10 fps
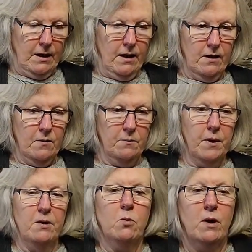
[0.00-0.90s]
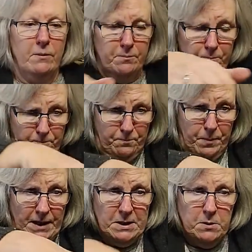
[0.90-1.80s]
But I'm quite
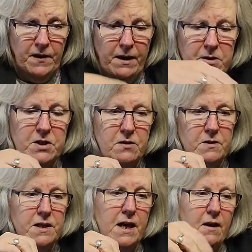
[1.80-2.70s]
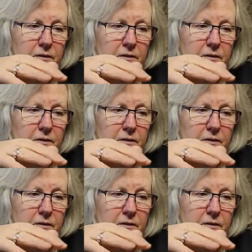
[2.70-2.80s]
pleased with how it turns out.